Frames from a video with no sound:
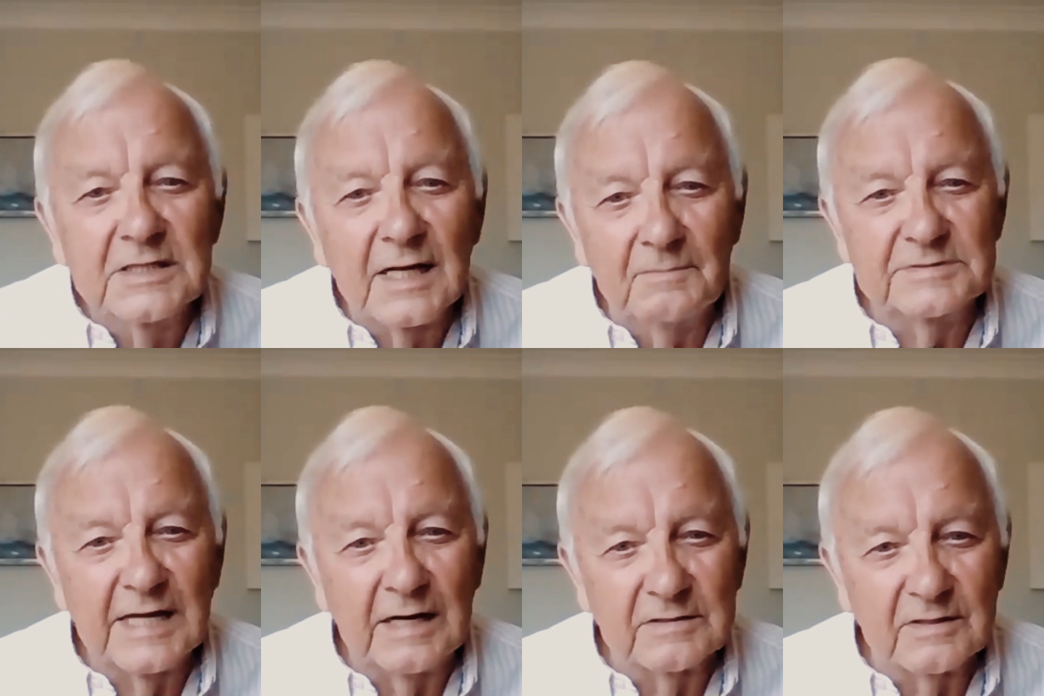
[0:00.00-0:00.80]
that comes
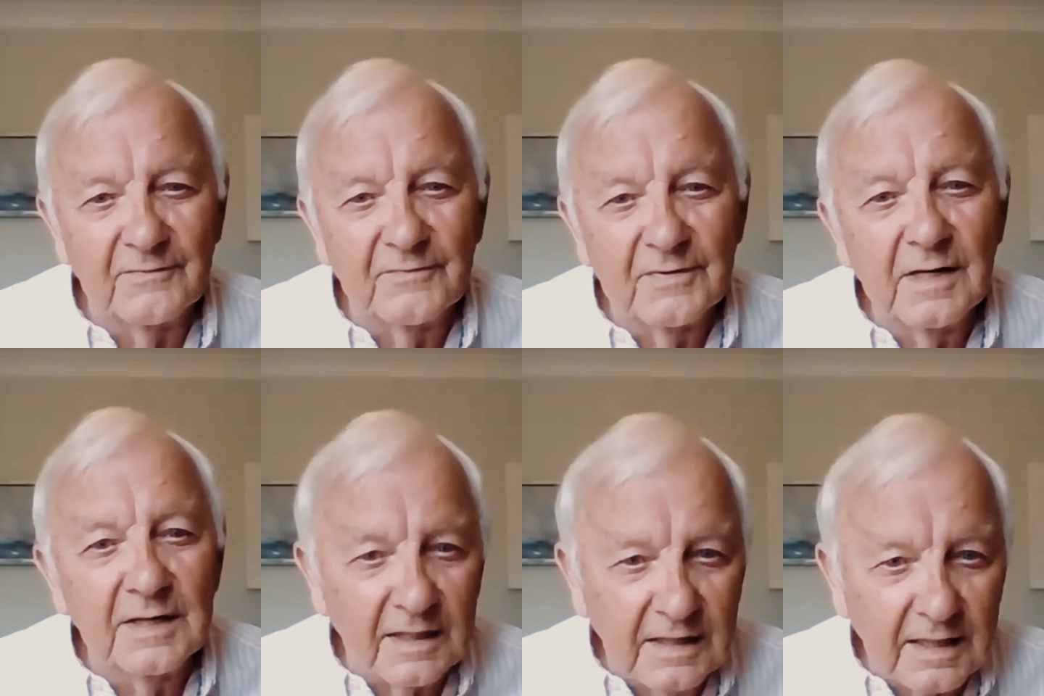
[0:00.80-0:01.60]
out of
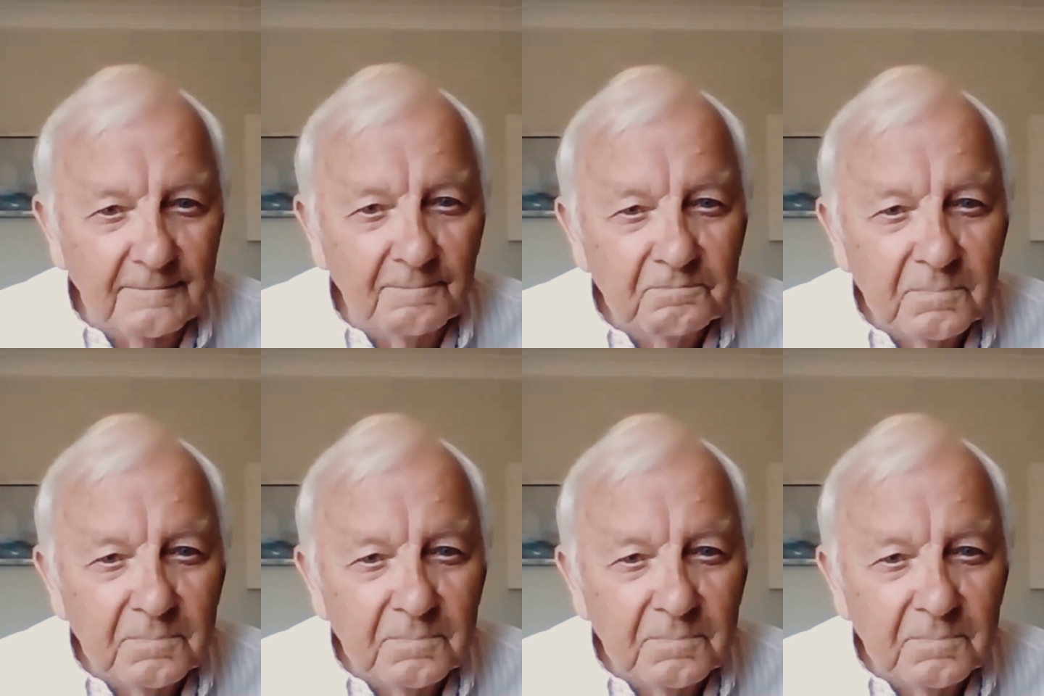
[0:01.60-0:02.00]
nothing,